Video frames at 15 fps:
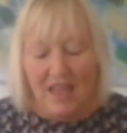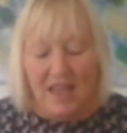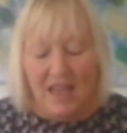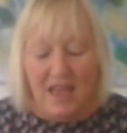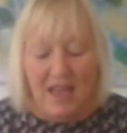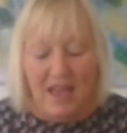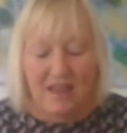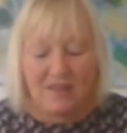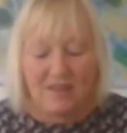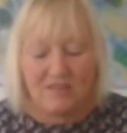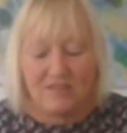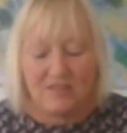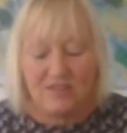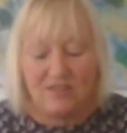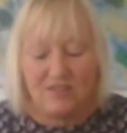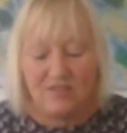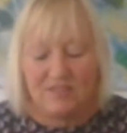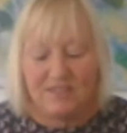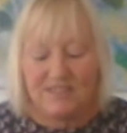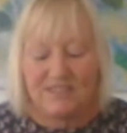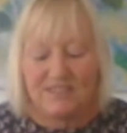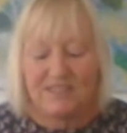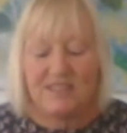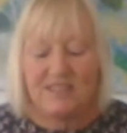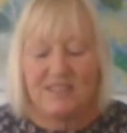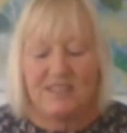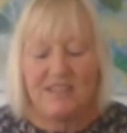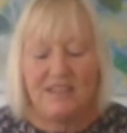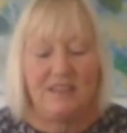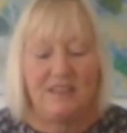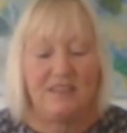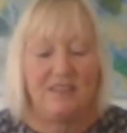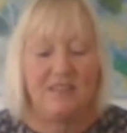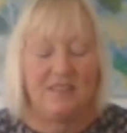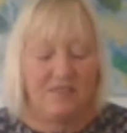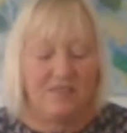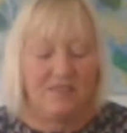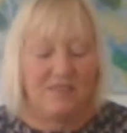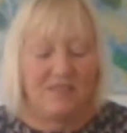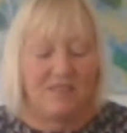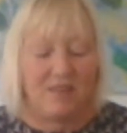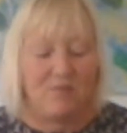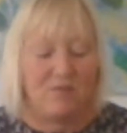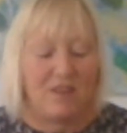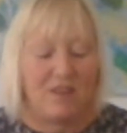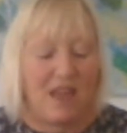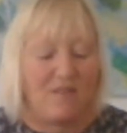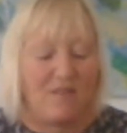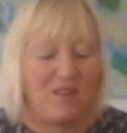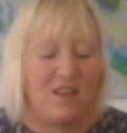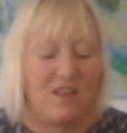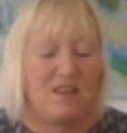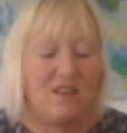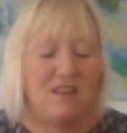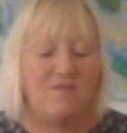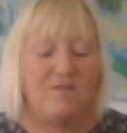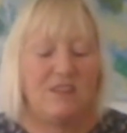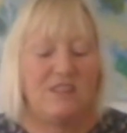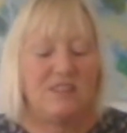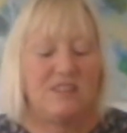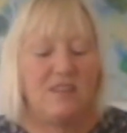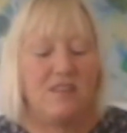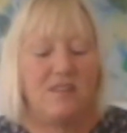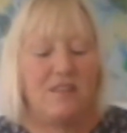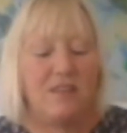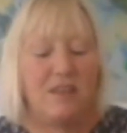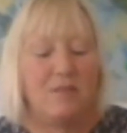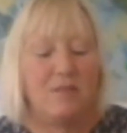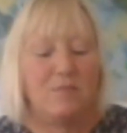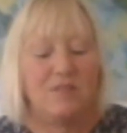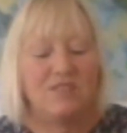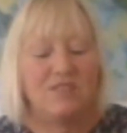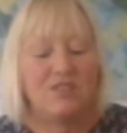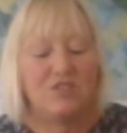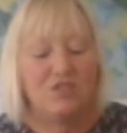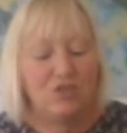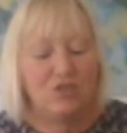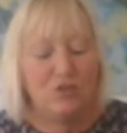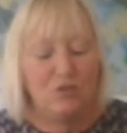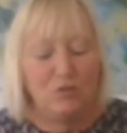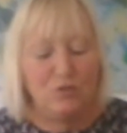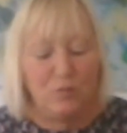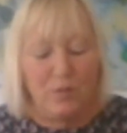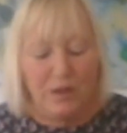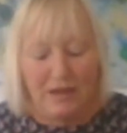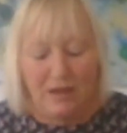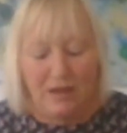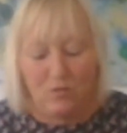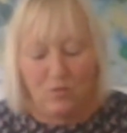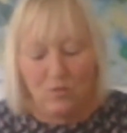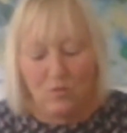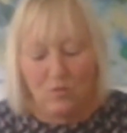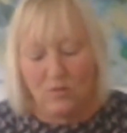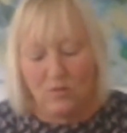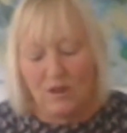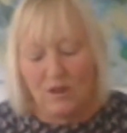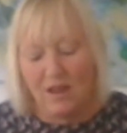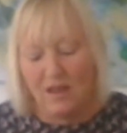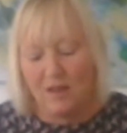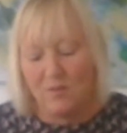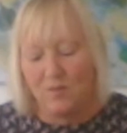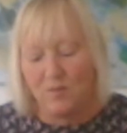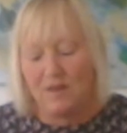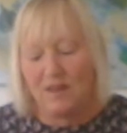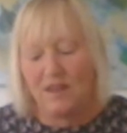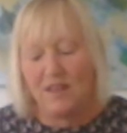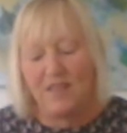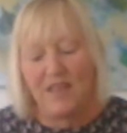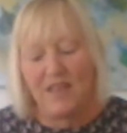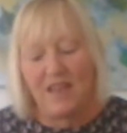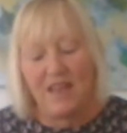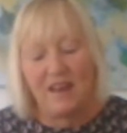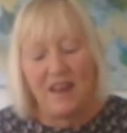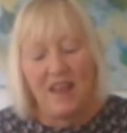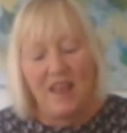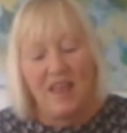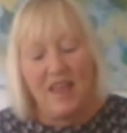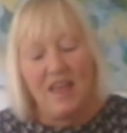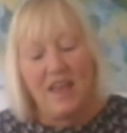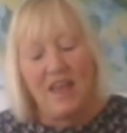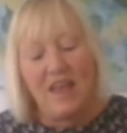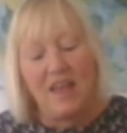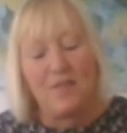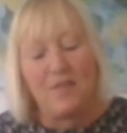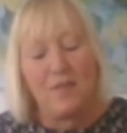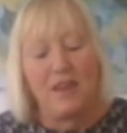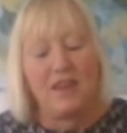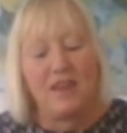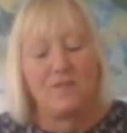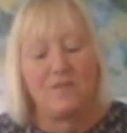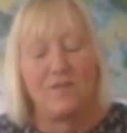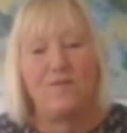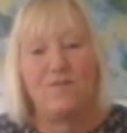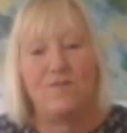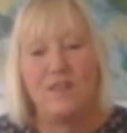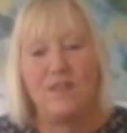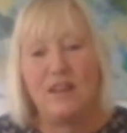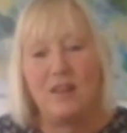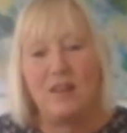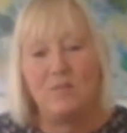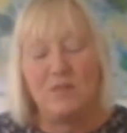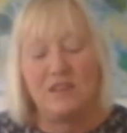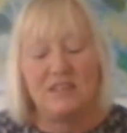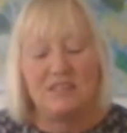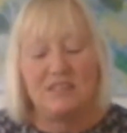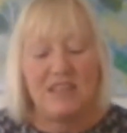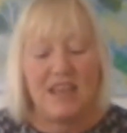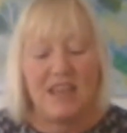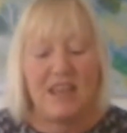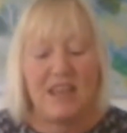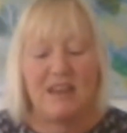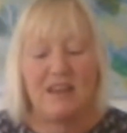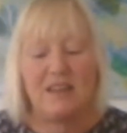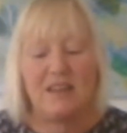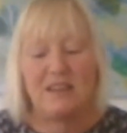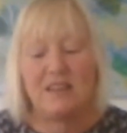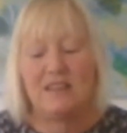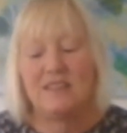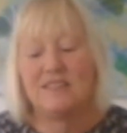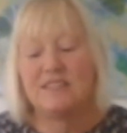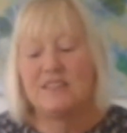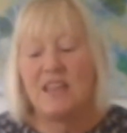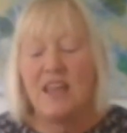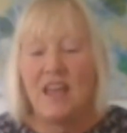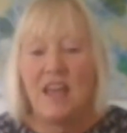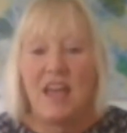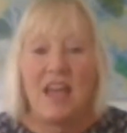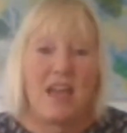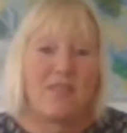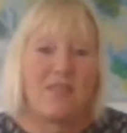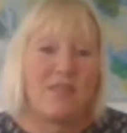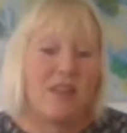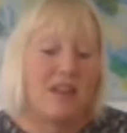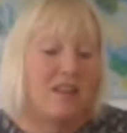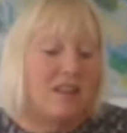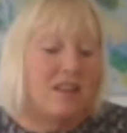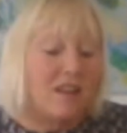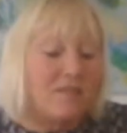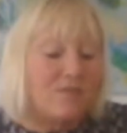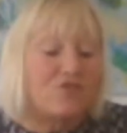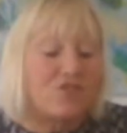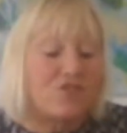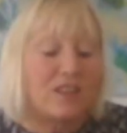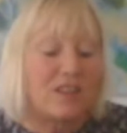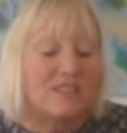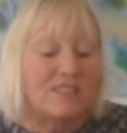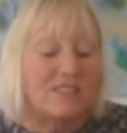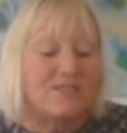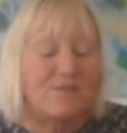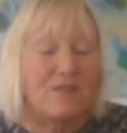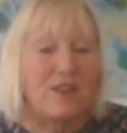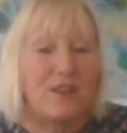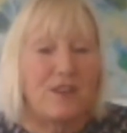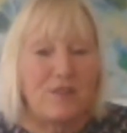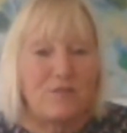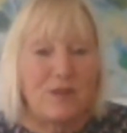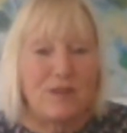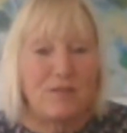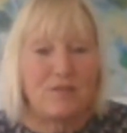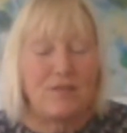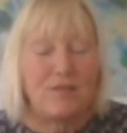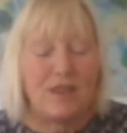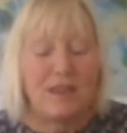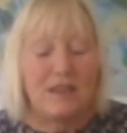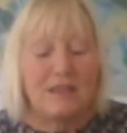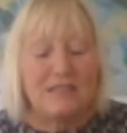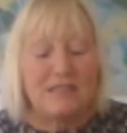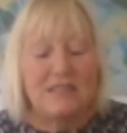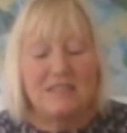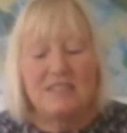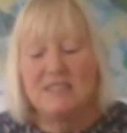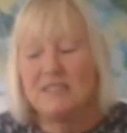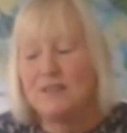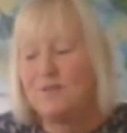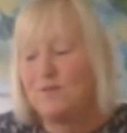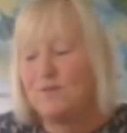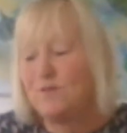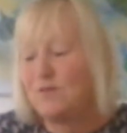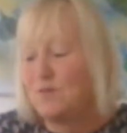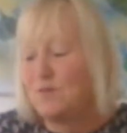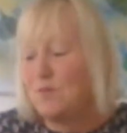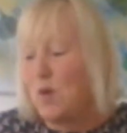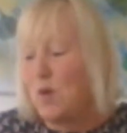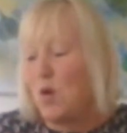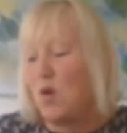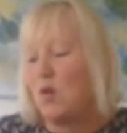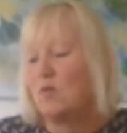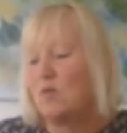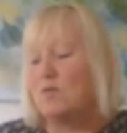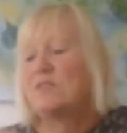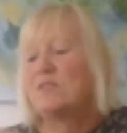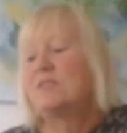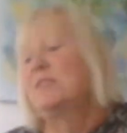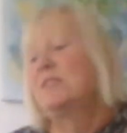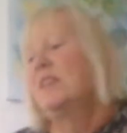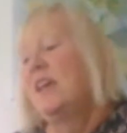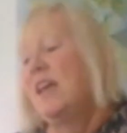and you can see that they will have a lovely time scooping it all up like that, and they can fill up the containers, and they love transferring things into different pots.